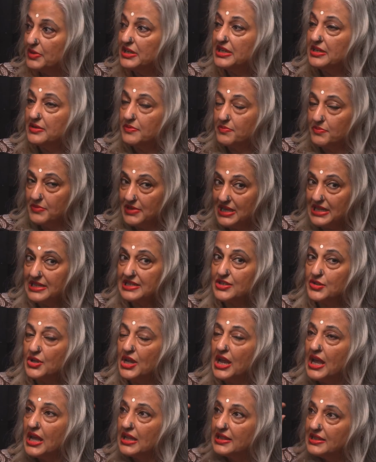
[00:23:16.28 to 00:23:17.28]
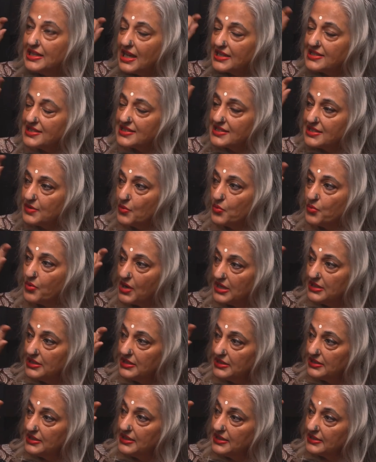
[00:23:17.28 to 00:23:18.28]
it makes you, that's the one
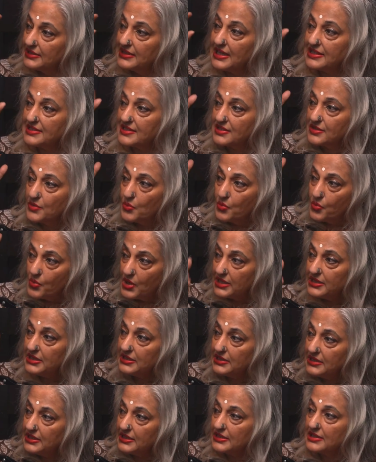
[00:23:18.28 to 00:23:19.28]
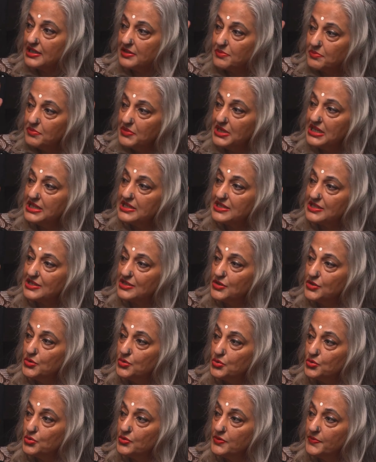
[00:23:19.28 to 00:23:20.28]
thing that makes
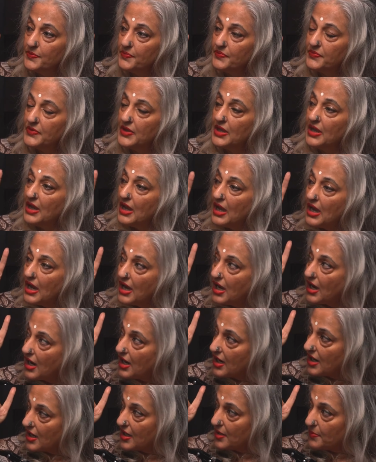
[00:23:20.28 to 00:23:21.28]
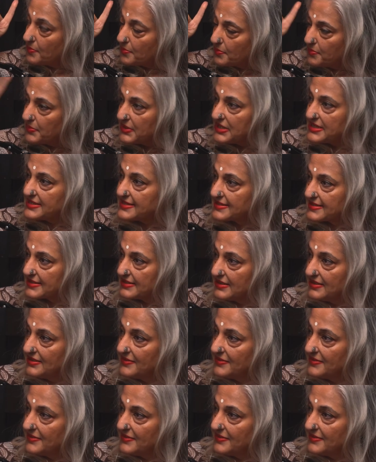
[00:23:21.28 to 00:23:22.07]
you a person.